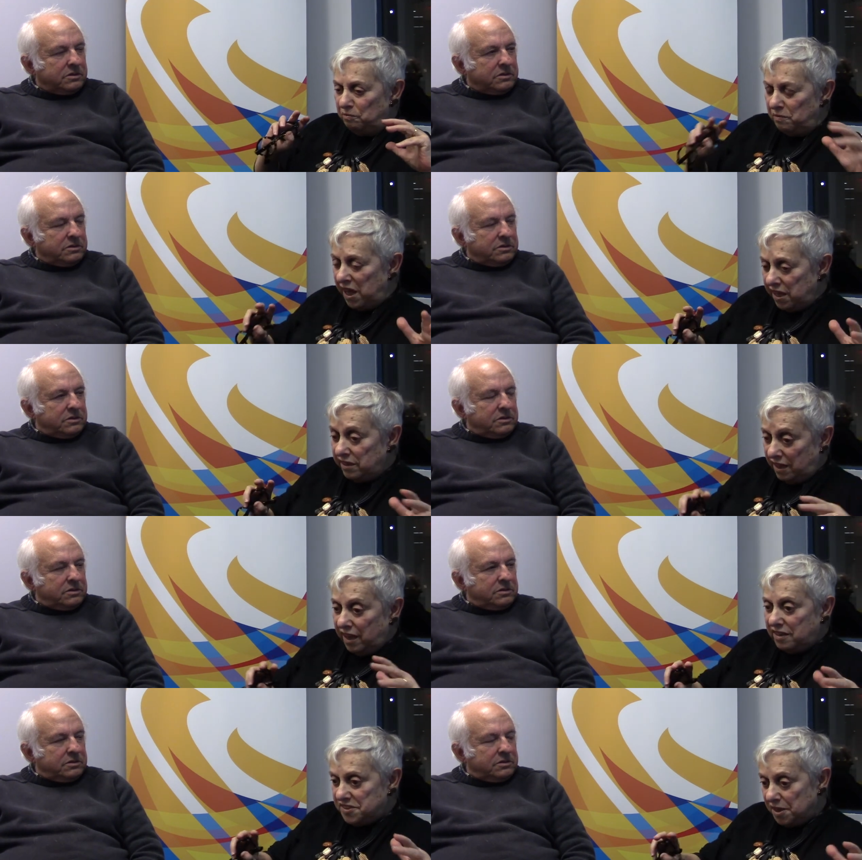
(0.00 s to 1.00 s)
Speaker 1: men
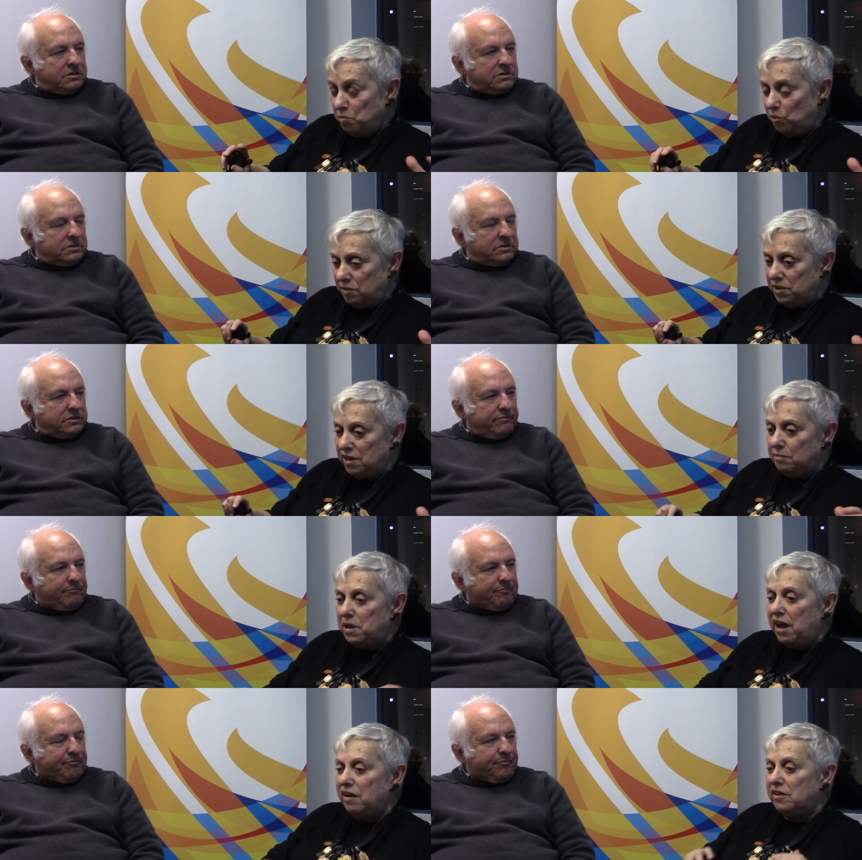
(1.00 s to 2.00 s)
and some women
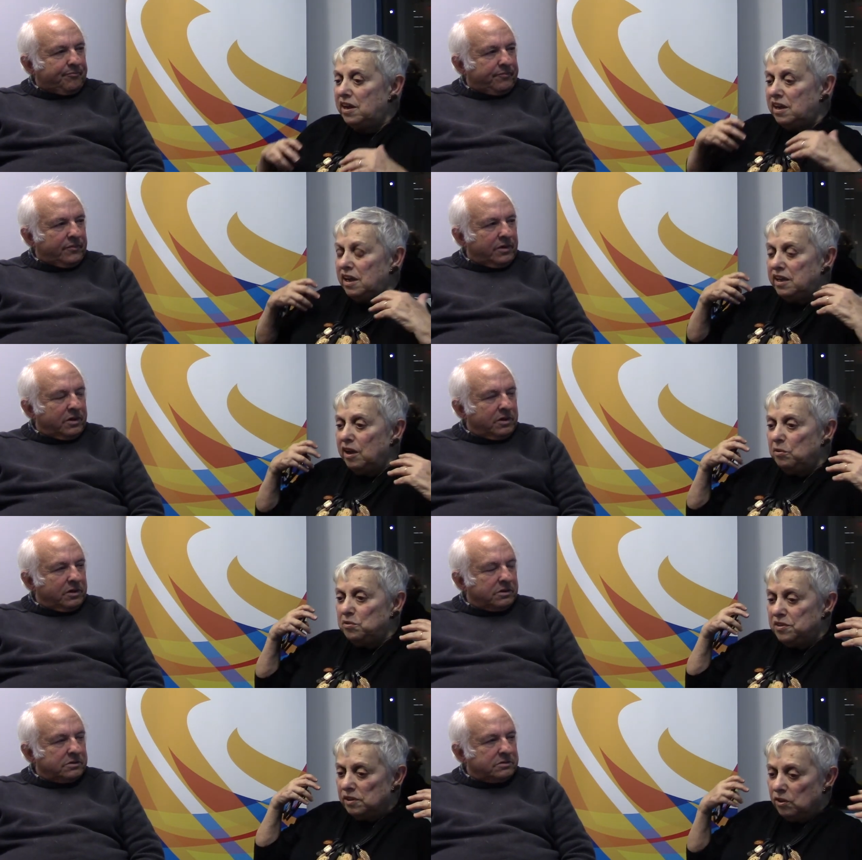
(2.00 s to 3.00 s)
about you know,
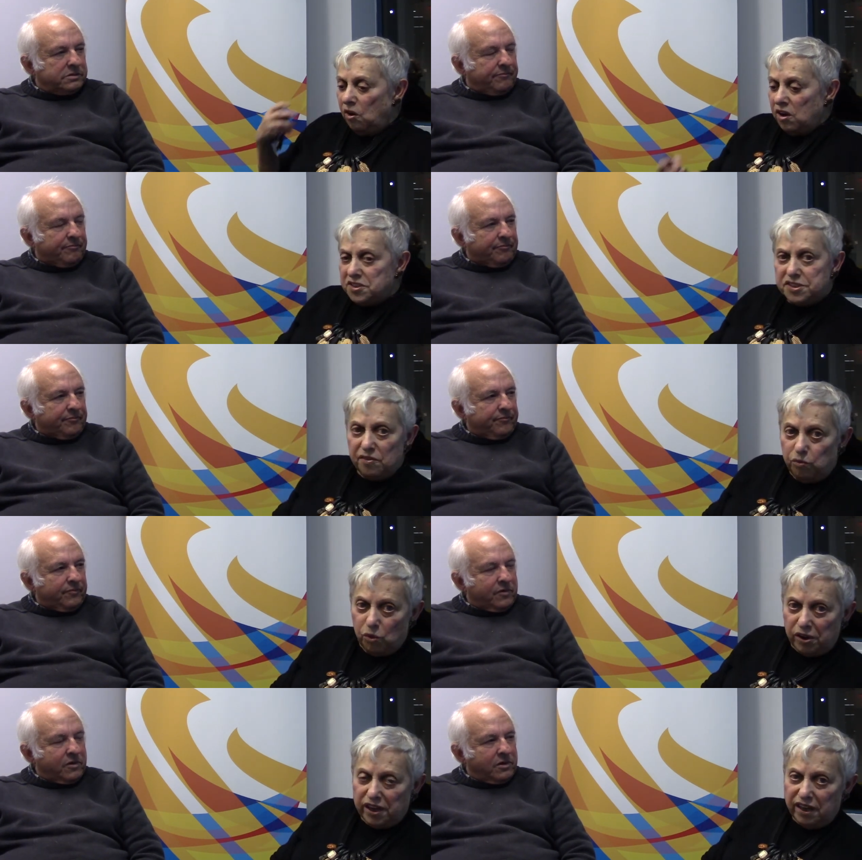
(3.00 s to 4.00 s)
the loss of
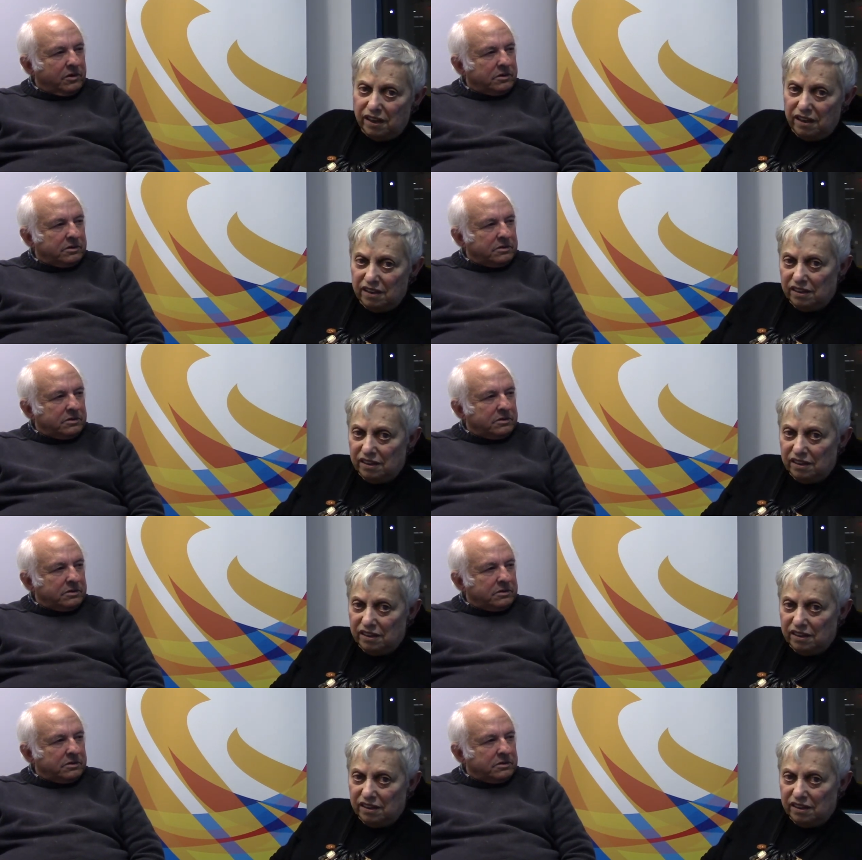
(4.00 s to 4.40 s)
working